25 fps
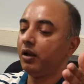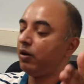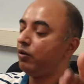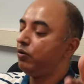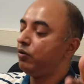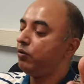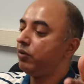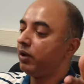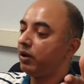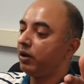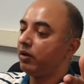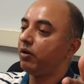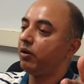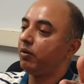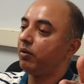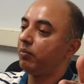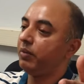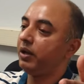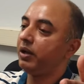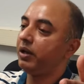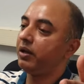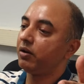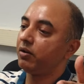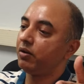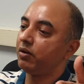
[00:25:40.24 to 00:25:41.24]
How do I
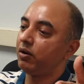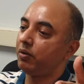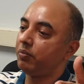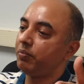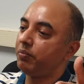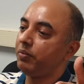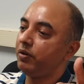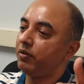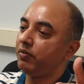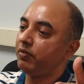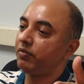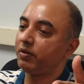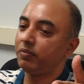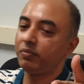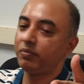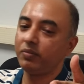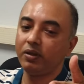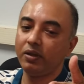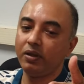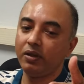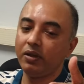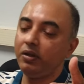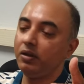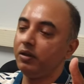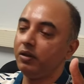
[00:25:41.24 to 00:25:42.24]
make a copy of
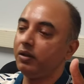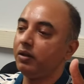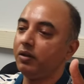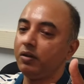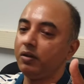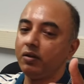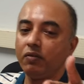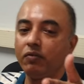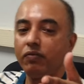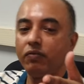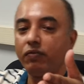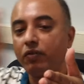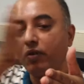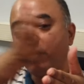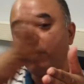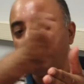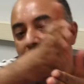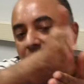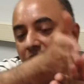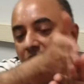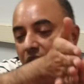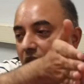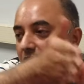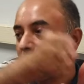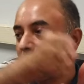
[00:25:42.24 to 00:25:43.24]
something from
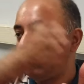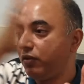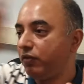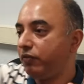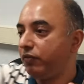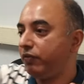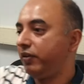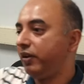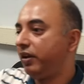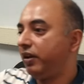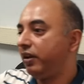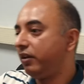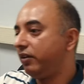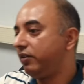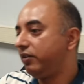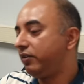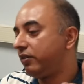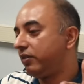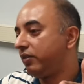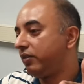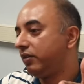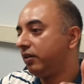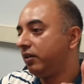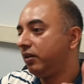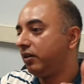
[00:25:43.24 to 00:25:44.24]
start to
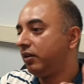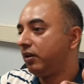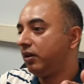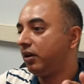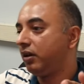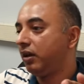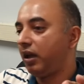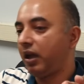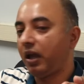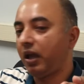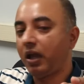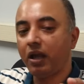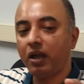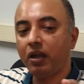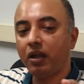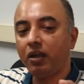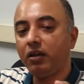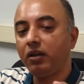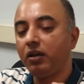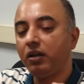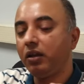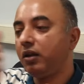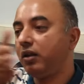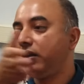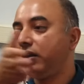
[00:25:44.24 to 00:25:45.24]
finish,
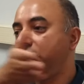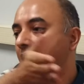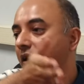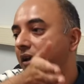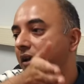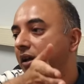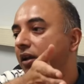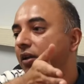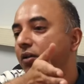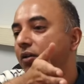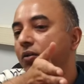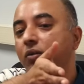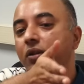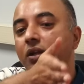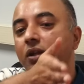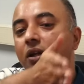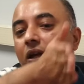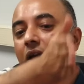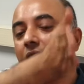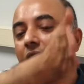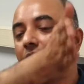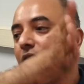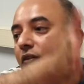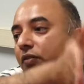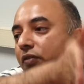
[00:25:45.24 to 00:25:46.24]
and yet I know
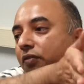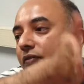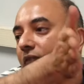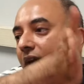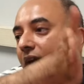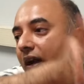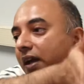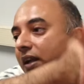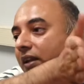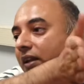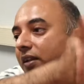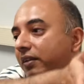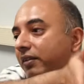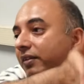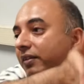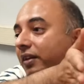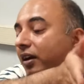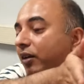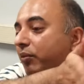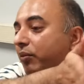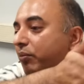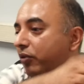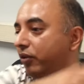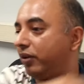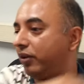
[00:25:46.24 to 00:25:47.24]
that I have to find the
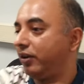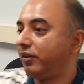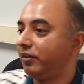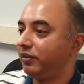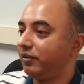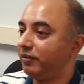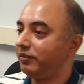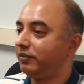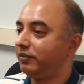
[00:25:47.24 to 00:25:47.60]
start point?